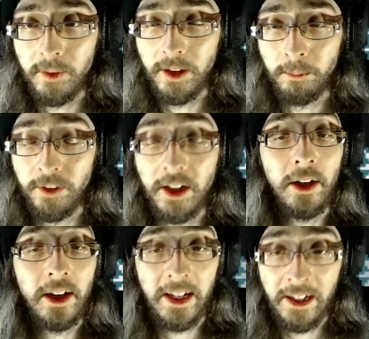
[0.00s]

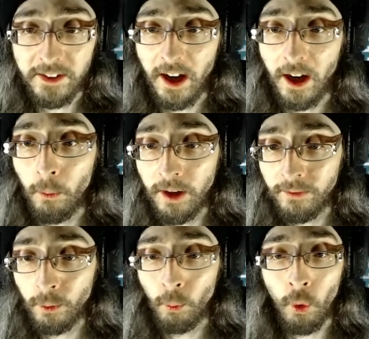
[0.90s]
There is,
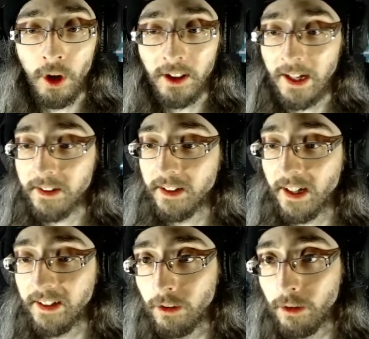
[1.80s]
however, one last thing
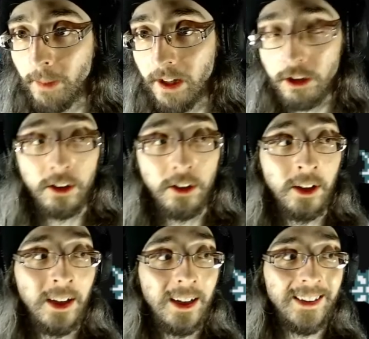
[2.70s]
I need to mention.
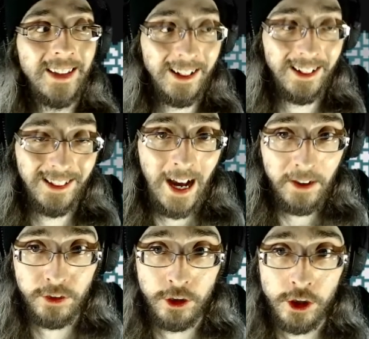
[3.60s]
That
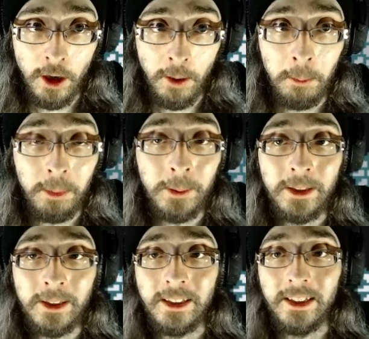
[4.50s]
last jump
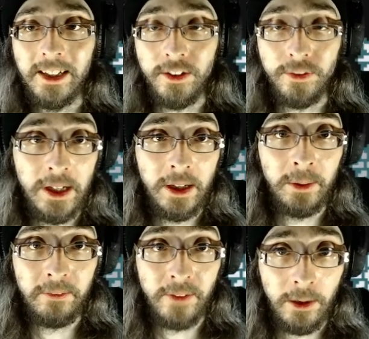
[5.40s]
is
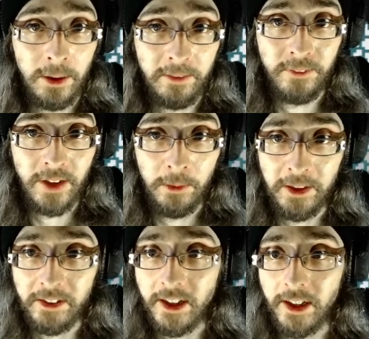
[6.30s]
very, very
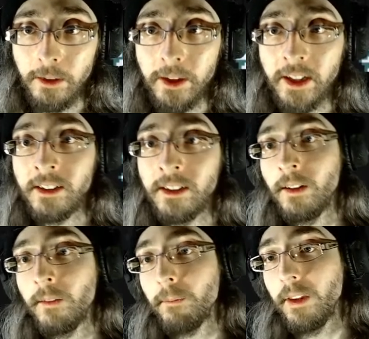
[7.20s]
scary.
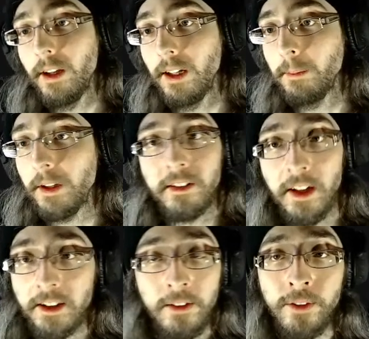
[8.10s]
It's
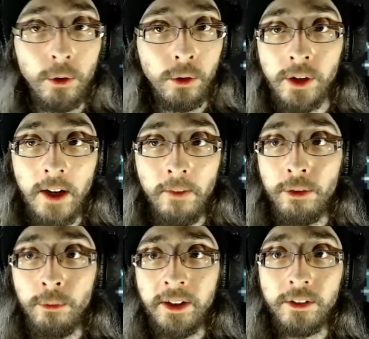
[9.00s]
not difficult. You have
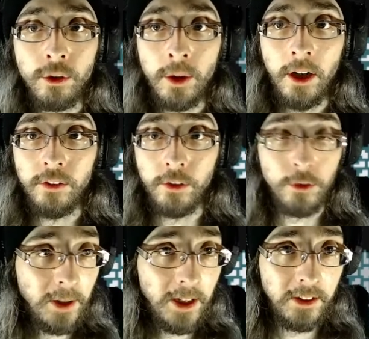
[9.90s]
3 squares of
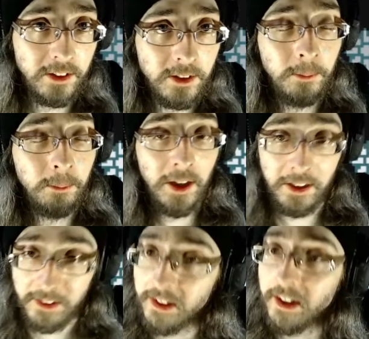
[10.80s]
space, but
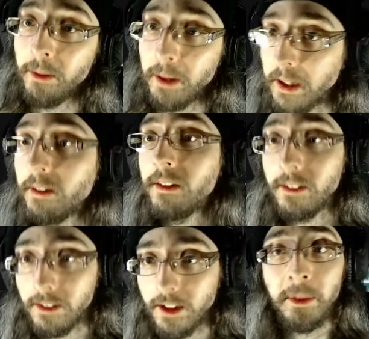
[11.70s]
it's scary.
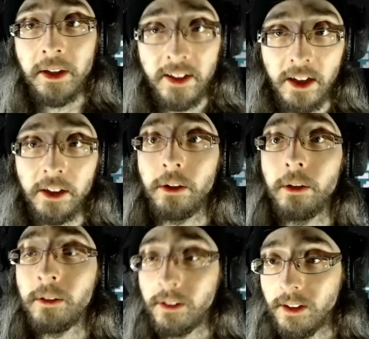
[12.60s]
Let me tell
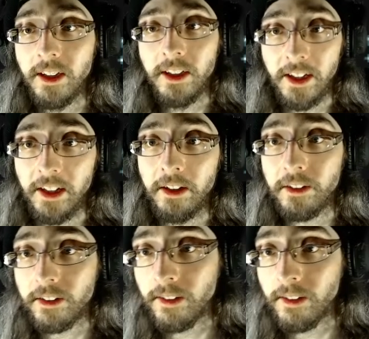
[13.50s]
you, it is.